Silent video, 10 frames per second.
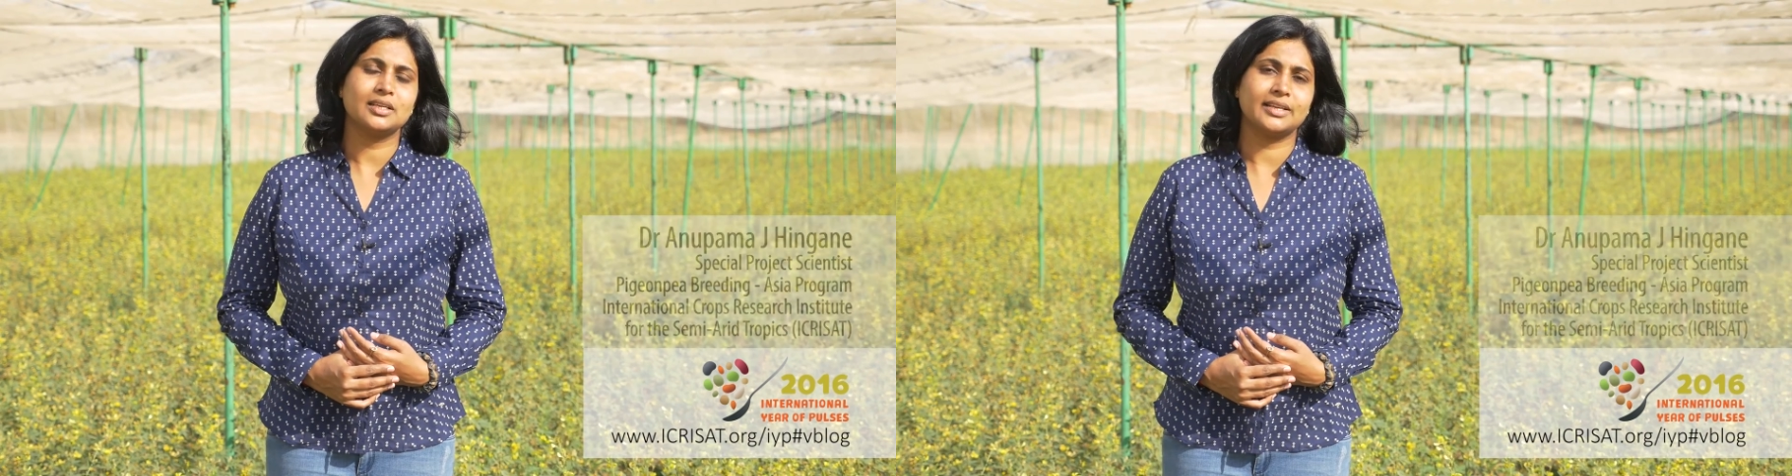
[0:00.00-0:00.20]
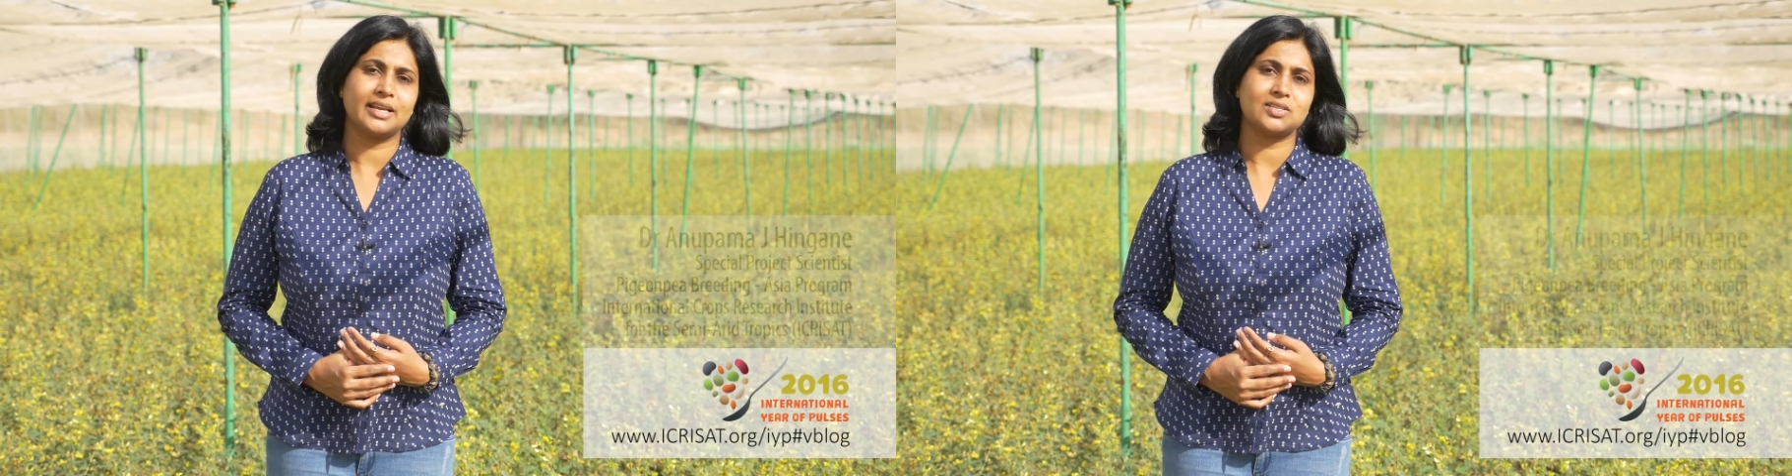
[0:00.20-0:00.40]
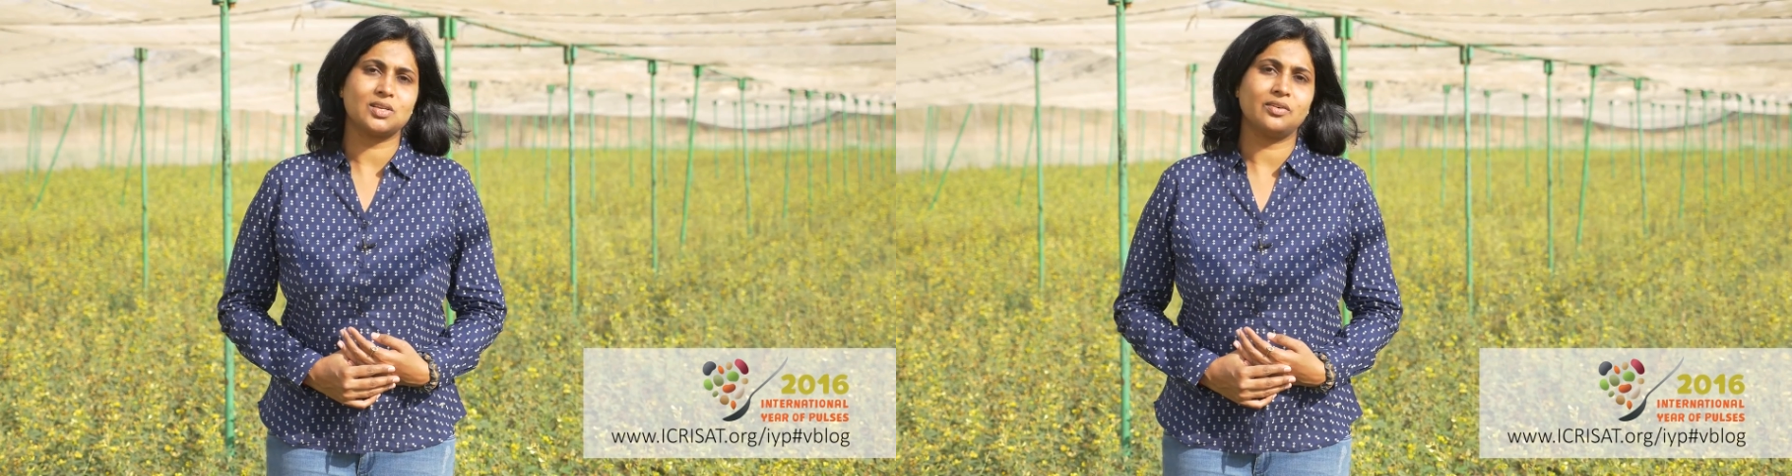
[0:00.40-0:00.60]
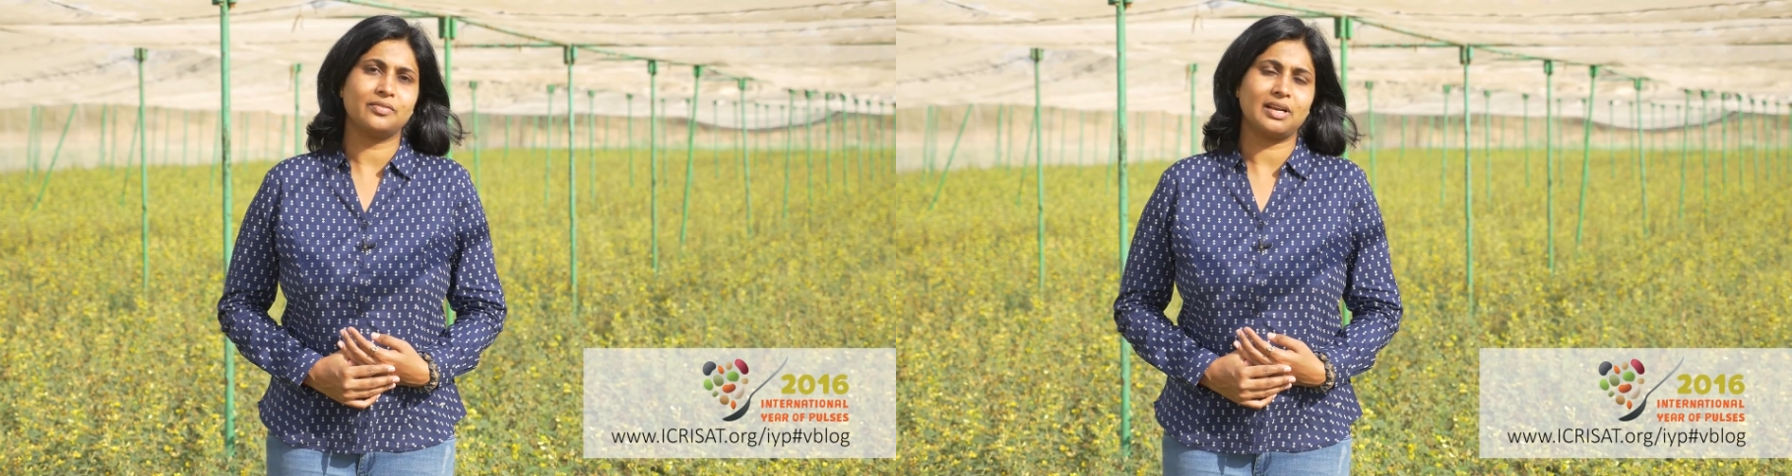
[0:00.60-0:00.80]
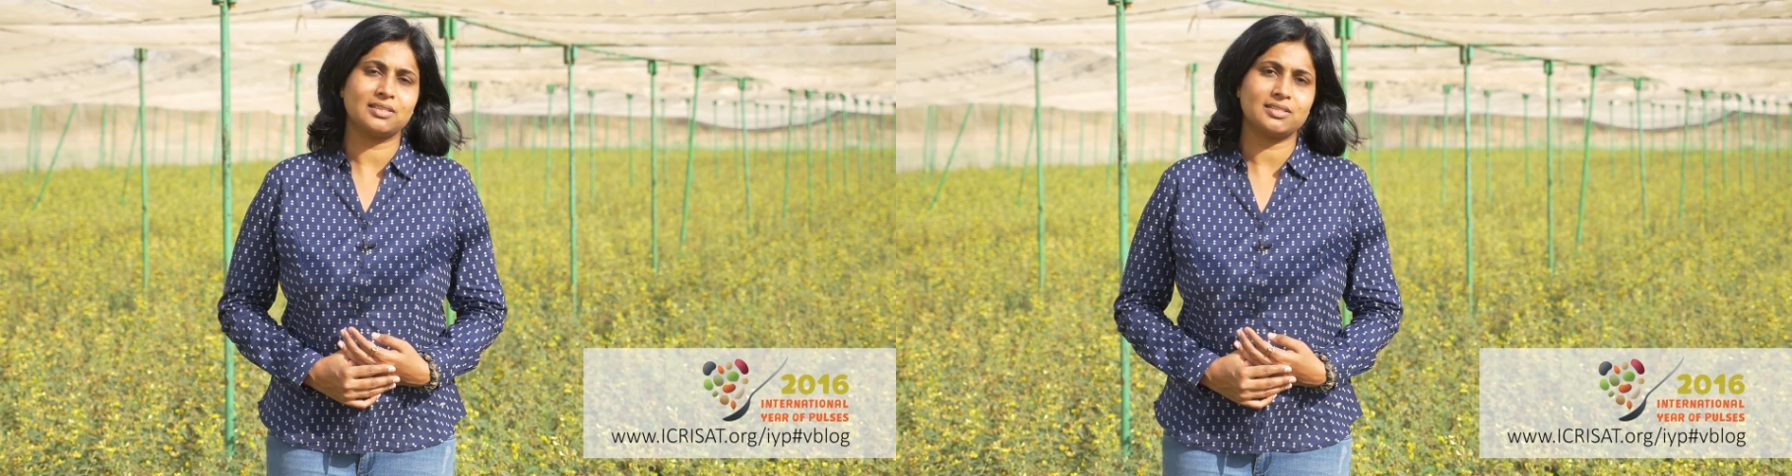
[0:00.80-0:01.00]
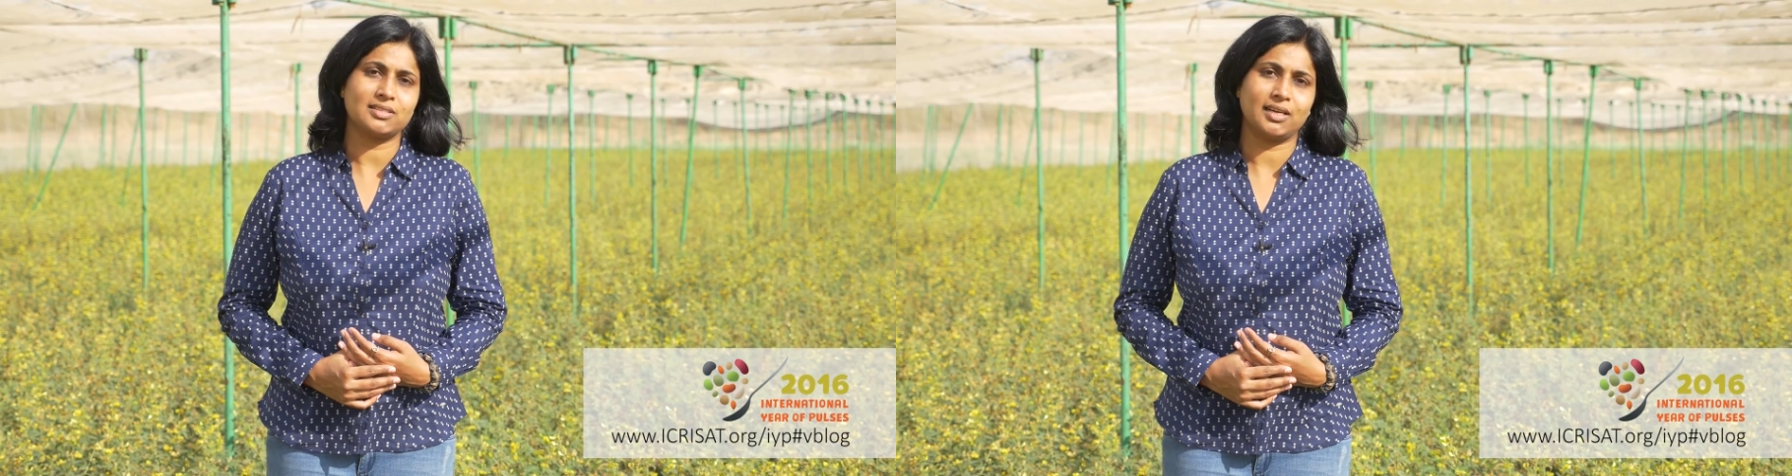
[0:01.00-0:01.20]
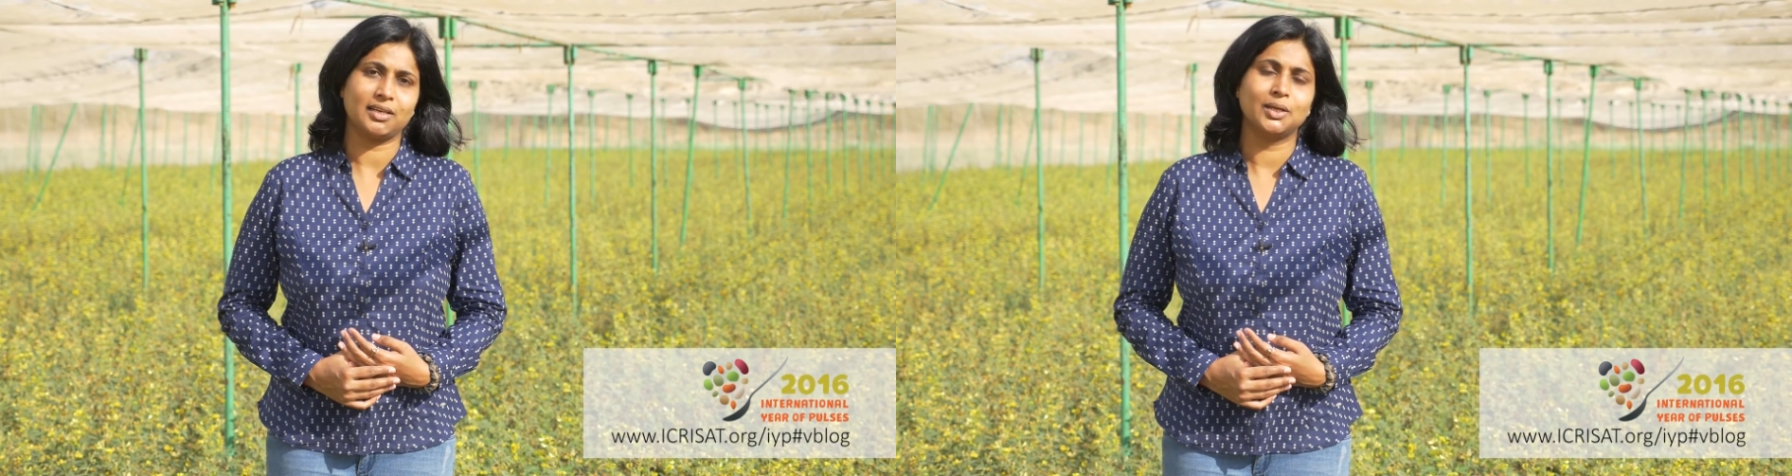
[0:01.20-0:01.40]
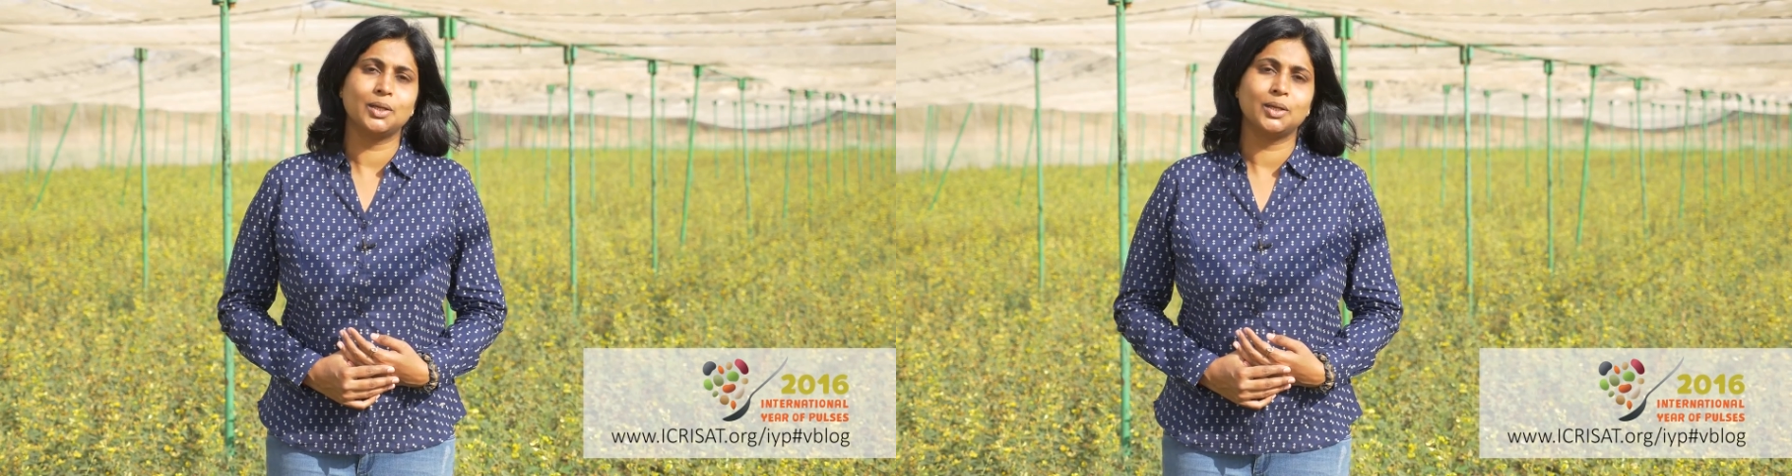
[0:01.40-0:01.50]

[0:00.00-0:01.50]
areas of Rajasthan